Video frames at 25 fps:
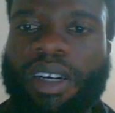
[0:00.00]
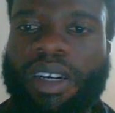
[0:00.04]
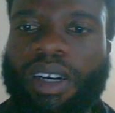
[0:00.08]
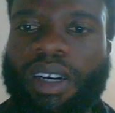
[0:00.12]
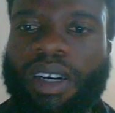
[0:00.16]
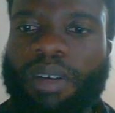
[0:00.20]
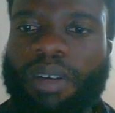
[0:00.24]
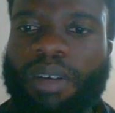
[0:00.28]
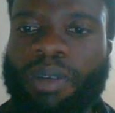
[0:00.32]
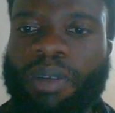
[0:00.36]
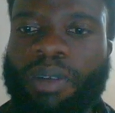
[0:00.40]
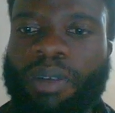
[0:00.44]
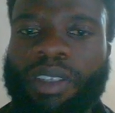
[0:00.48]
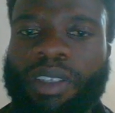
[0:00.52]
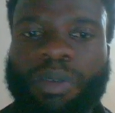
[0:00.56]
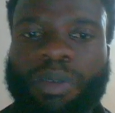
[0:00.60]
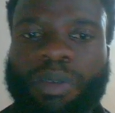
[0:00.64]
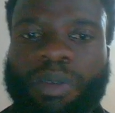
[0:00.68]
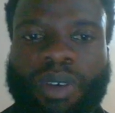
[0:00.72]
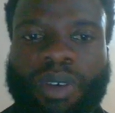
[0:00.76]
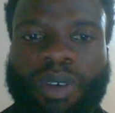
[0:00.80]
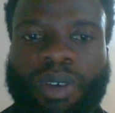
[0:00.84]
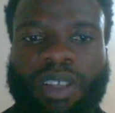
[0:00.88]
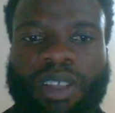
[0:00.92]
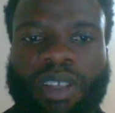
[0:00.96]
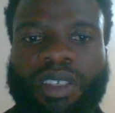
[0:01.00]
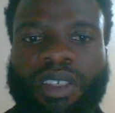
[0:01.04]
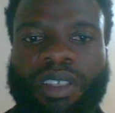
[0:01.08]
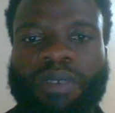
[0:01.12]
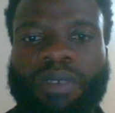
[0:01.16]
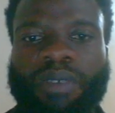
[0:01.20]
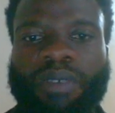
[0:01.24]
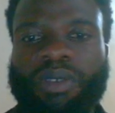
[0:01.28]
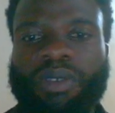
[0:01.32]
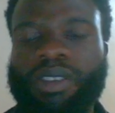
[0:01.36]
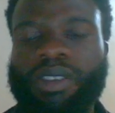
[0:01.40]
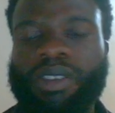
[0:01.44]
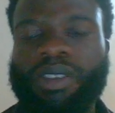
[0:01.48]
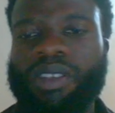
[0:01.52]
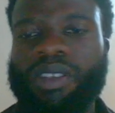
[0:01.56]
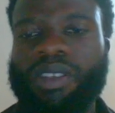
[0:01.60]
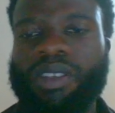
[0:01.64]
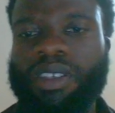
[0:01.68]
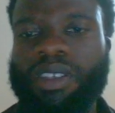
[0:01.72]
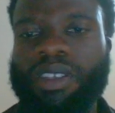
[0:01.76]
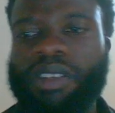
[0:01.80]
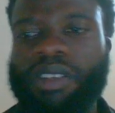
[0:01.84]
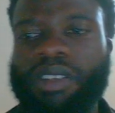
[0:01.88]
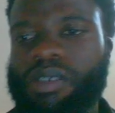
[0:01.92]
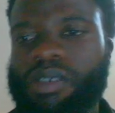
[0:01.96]
multiple exams
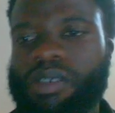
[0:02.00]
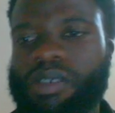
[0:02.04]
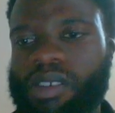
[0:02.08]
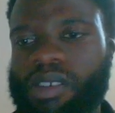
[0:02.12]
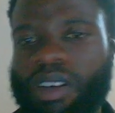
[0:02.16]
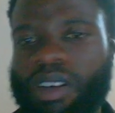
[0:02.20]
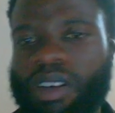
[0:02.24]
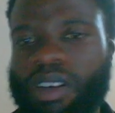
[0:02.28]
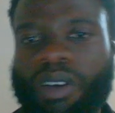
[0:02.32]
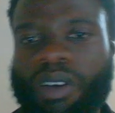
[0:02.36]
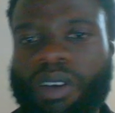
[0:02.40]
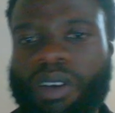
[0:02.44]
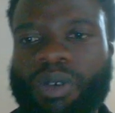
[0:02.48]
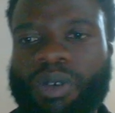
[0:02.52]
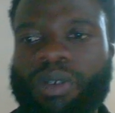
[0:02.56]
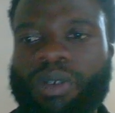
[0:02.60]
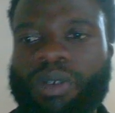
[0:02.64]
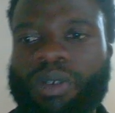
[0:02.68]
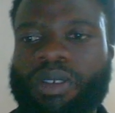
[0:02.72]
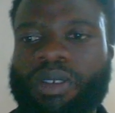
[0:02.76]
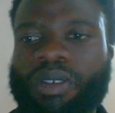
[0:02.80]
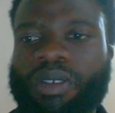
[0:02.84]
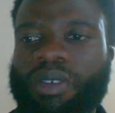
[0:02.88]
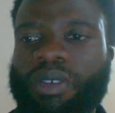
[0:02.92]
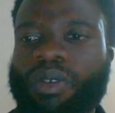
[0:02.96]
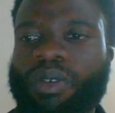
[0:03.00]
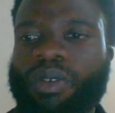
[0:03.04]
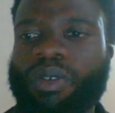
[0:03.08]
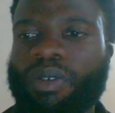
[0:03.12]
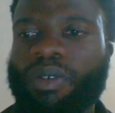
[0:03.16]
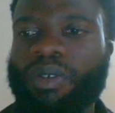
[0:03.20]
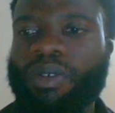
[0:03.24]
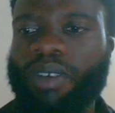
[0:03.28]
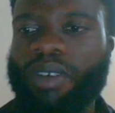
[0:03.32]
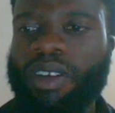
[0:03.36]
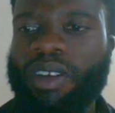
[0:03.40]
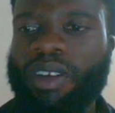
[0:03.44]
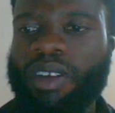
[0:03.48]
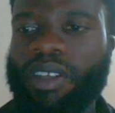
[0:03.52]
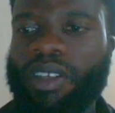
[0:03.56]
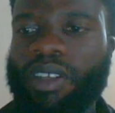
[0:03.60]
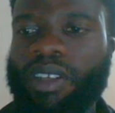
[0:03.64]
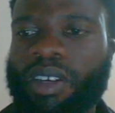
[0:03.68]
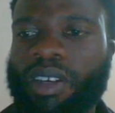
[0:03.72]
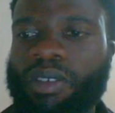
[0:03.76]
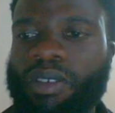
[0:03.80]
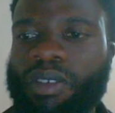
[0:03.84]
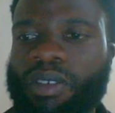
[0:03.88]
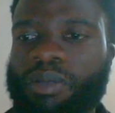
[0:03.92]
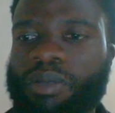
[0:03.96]
results alone, and
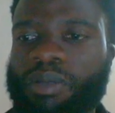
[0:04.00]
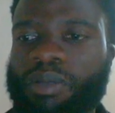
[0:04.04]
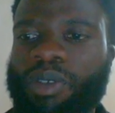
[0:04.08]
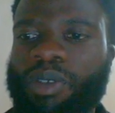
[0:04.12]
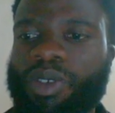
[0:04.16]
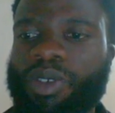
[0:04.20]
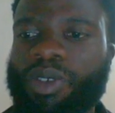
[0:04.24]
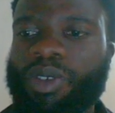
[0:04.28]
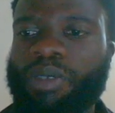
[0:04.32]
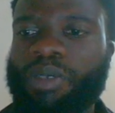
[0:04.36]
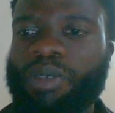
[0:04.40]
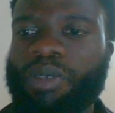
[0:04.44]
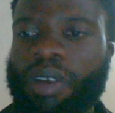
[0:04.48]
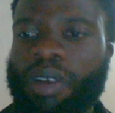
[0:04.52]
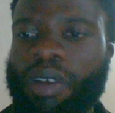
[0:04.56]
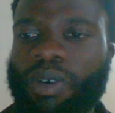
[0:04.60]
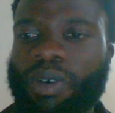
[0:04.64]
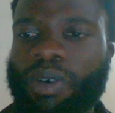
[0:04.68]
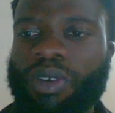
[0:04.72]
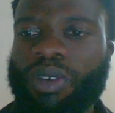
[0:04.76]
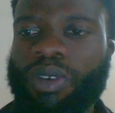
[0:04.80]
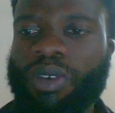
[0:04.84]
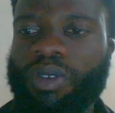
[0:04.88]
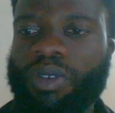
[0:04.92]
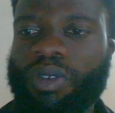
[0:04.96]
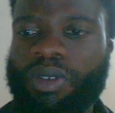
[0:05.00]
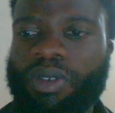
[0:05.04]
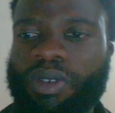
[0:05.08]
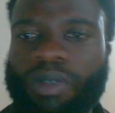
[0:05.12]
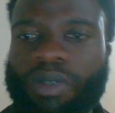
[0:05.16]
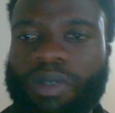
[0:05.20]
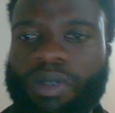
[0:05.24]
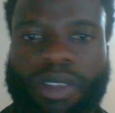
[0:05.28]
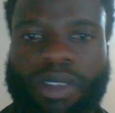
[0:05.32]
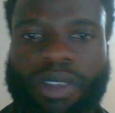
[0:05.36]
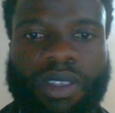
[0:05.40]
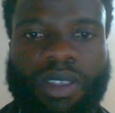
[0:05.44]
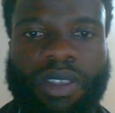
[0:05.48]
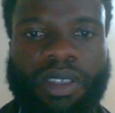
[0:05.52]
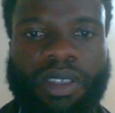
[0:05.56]
can be used by one student.